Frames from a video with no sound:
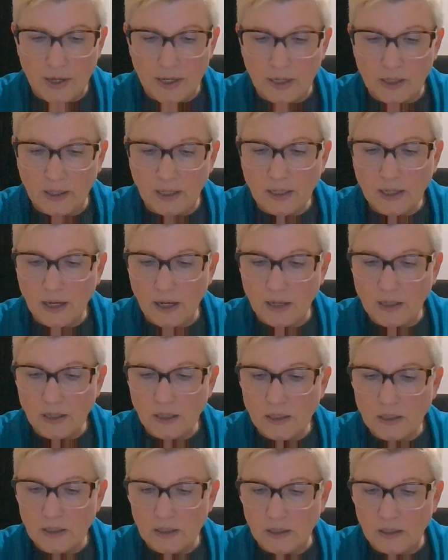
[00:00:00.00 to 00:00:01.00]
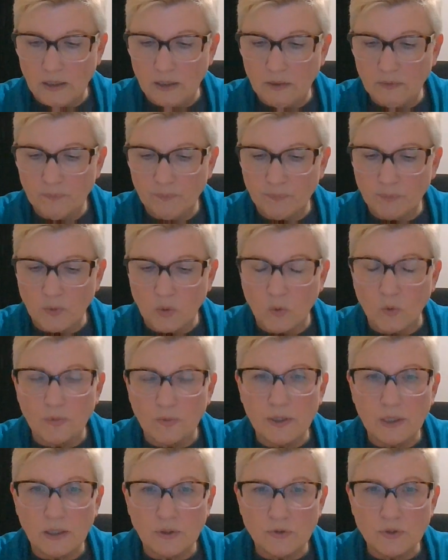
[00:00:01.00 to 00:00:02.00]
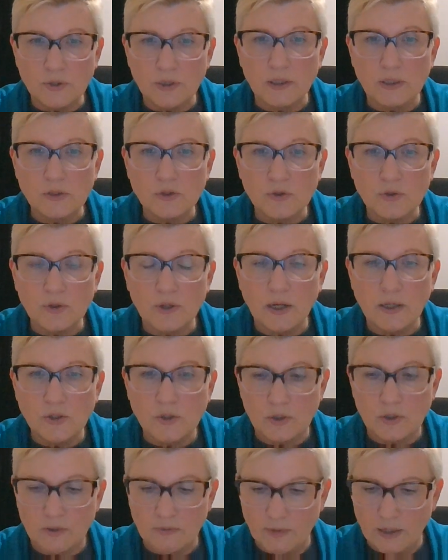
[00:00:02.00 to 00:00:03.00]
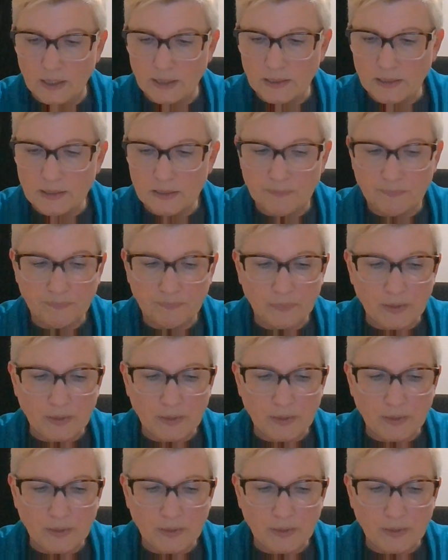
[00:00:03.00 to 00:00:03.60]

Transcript: in a KED or the Kendrick Extrication Device